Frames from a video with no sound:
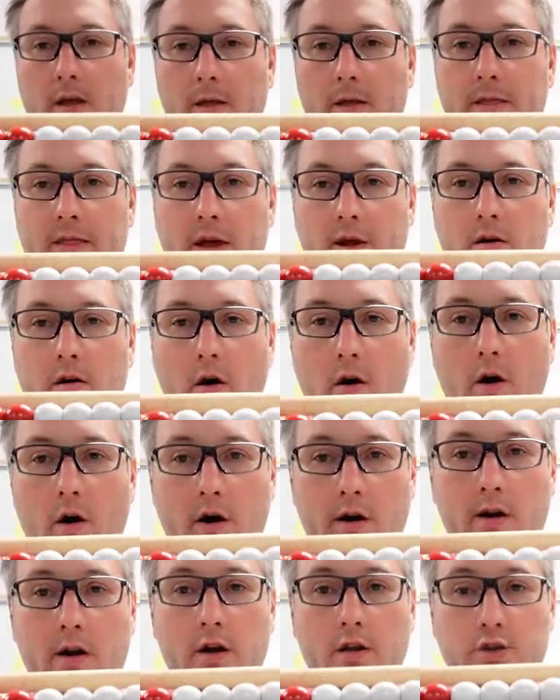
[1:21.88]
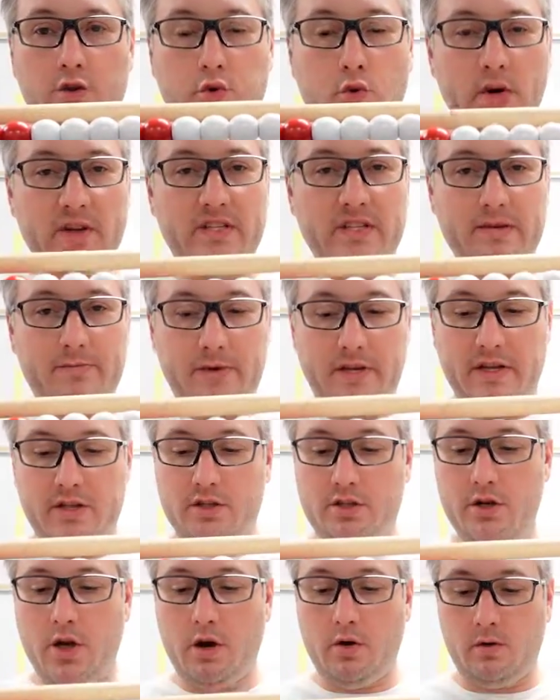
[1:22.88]
there are 20 beads
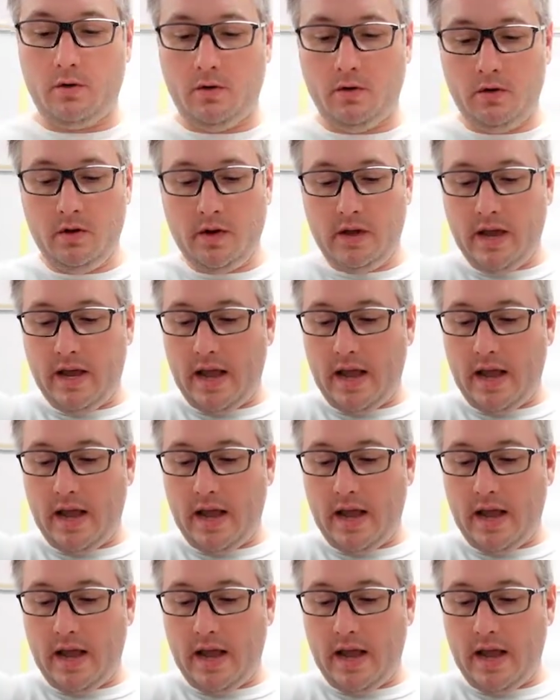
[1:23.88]
total,